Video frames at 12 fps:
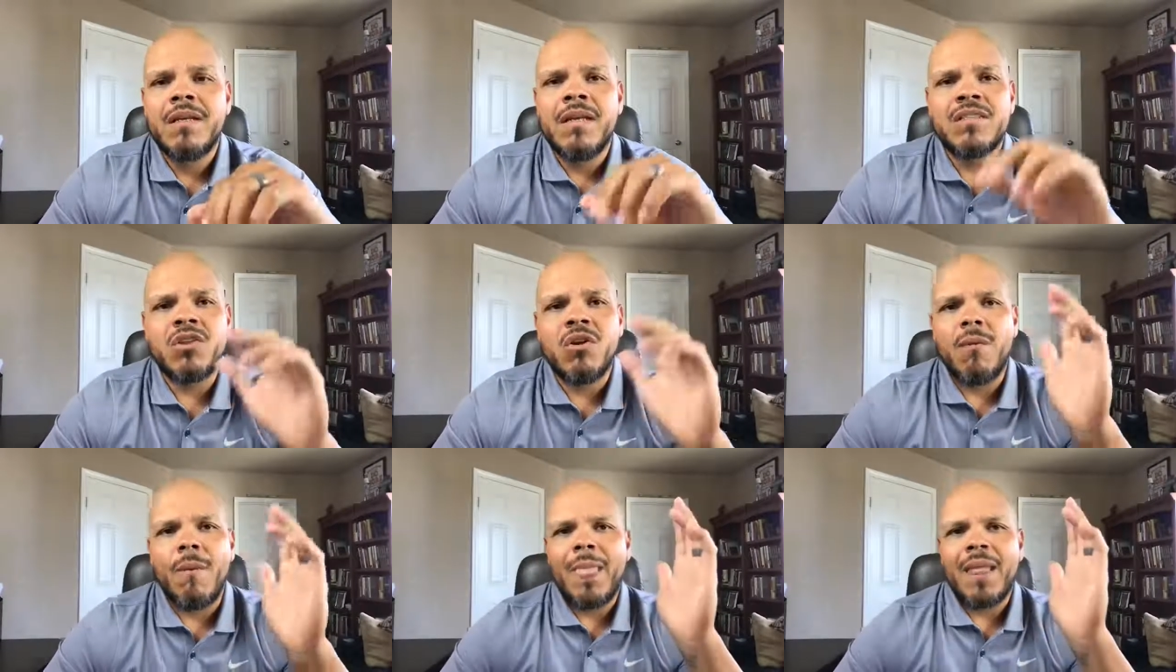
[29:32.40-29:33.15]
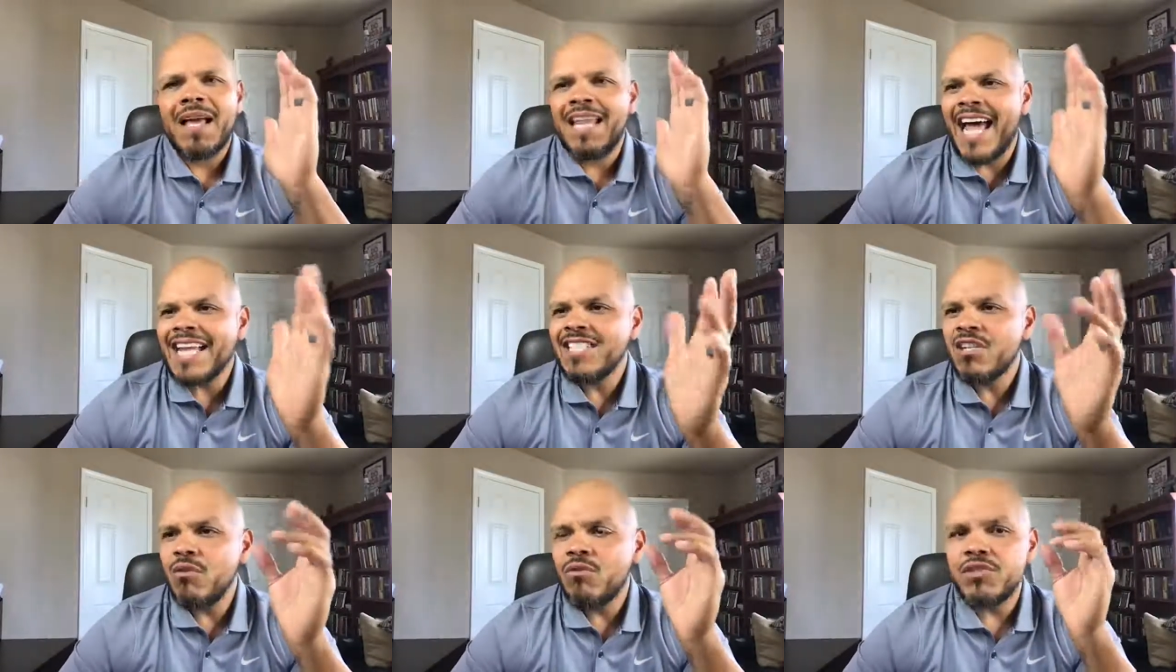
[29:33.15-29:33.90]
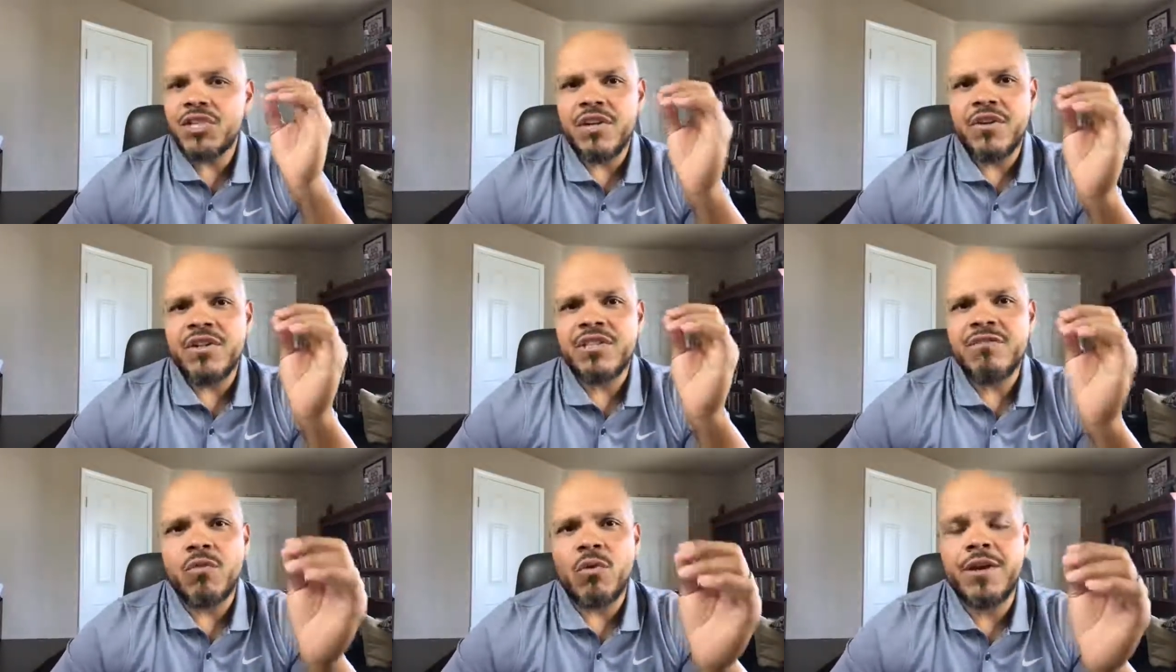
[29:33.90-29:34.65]
And so classical gender
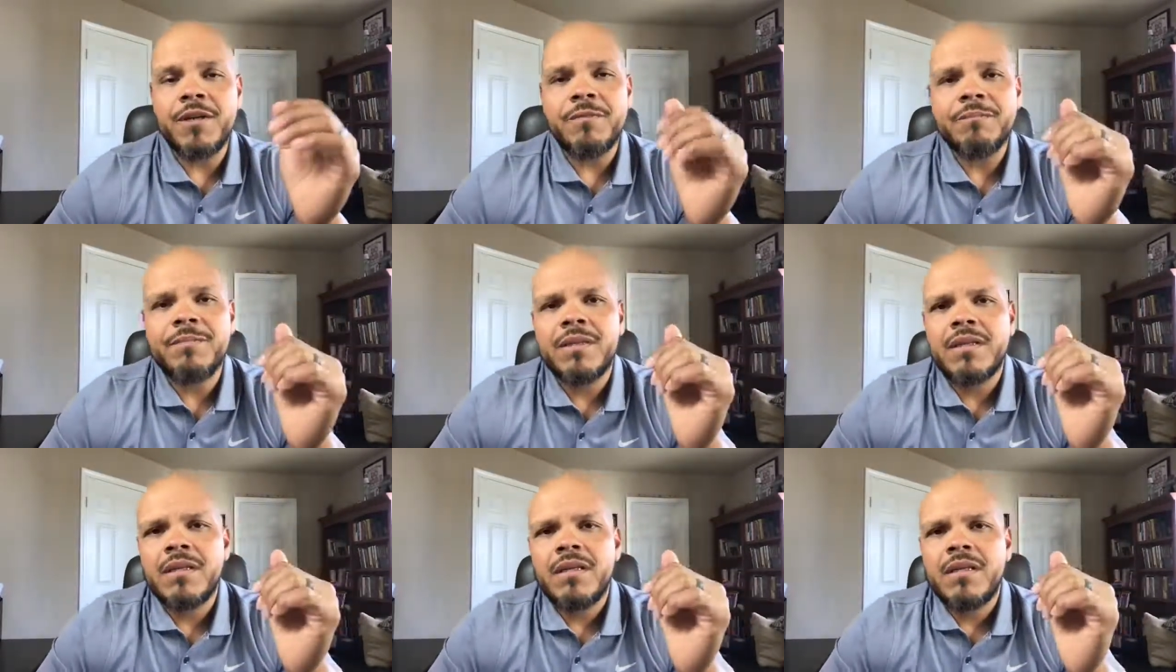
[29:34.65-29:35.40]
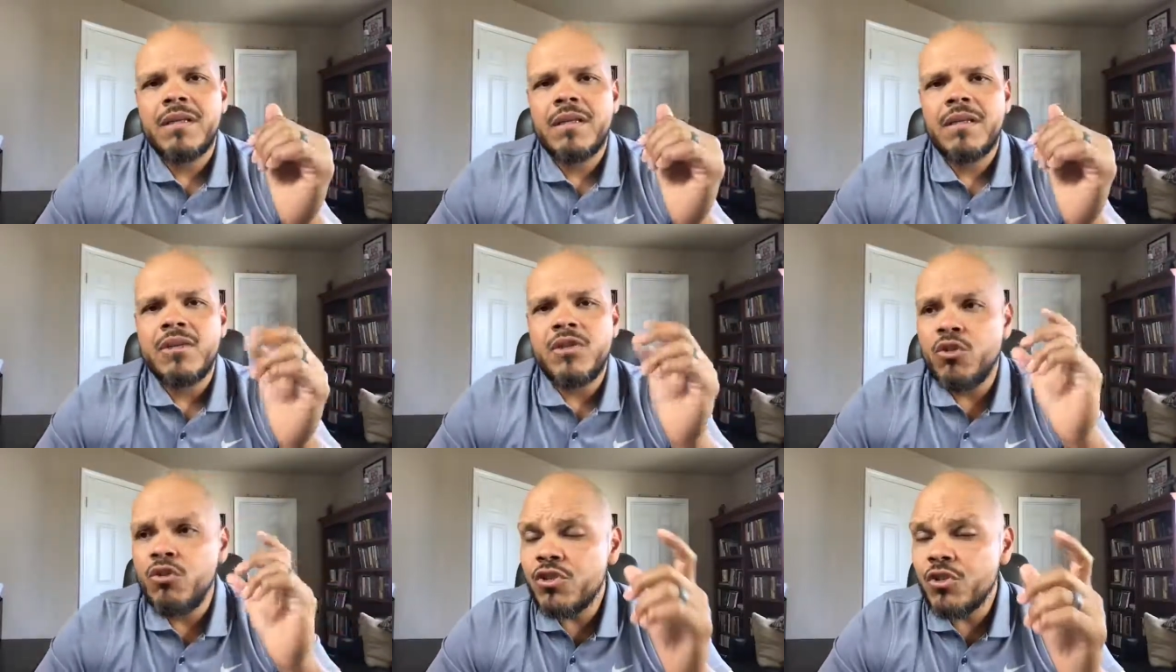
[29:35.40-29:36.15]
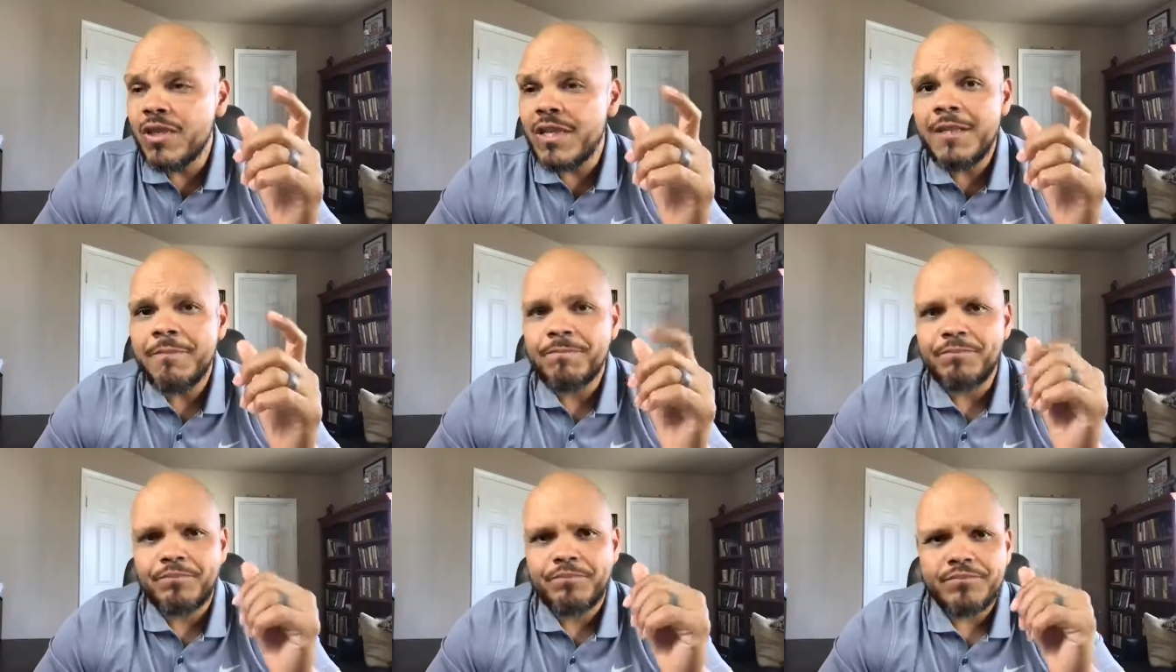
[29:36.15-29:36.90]
dysphoria usually
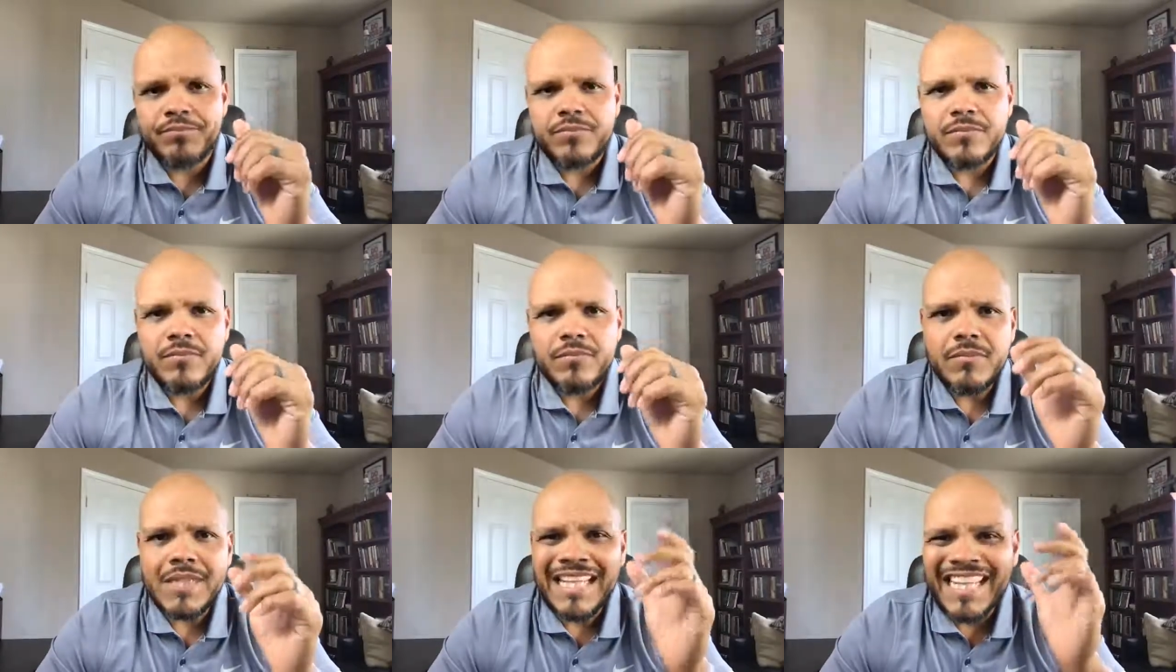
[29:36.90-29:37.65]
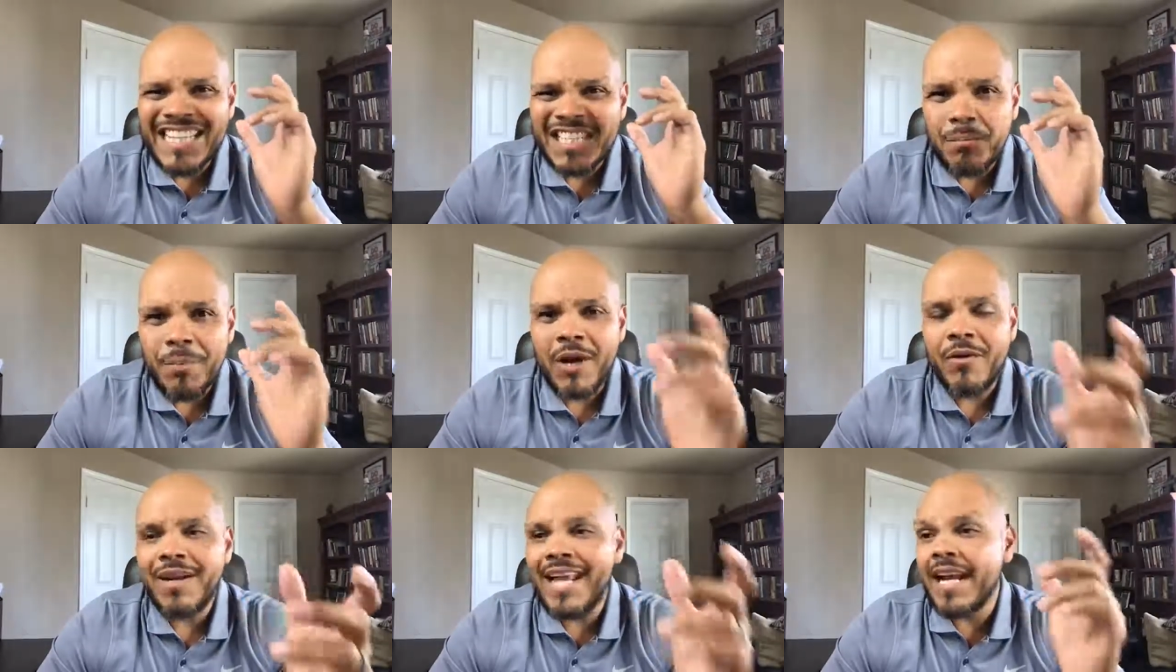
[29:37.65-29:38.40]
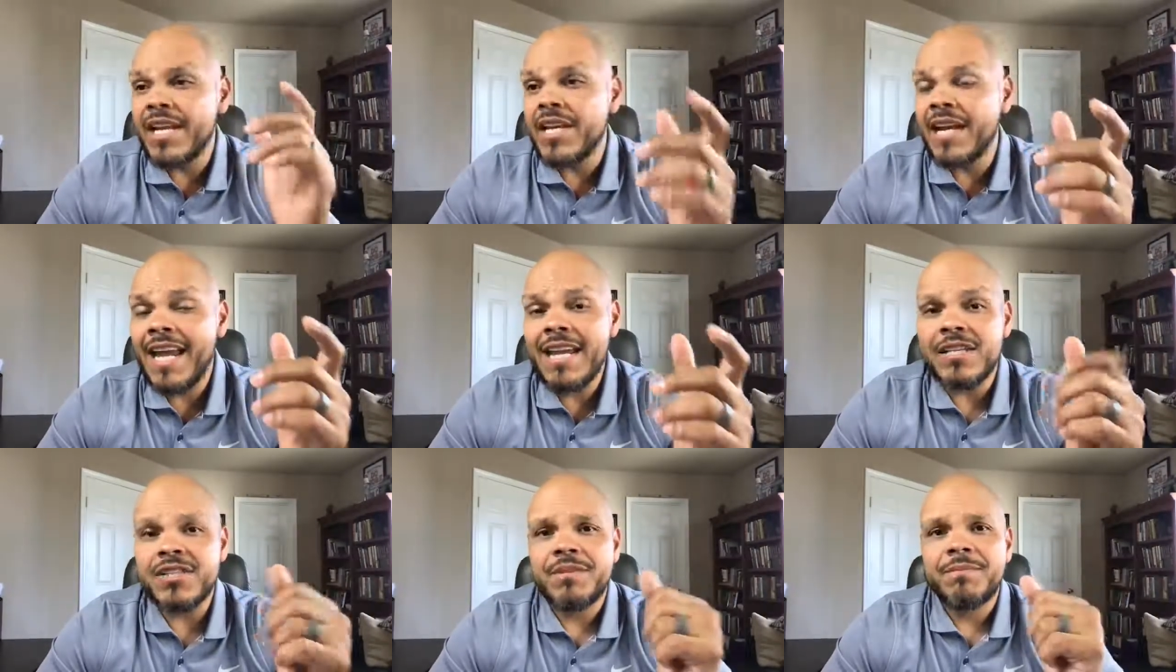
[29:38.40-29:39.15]
is apparent at a young
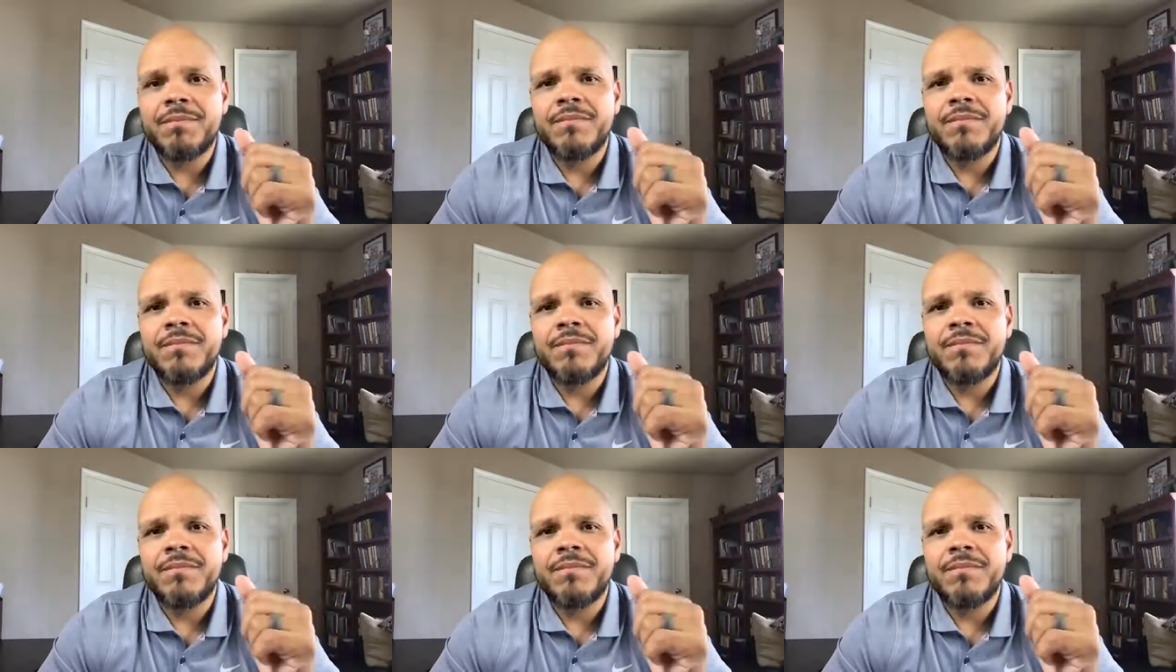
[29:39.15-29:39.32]
age.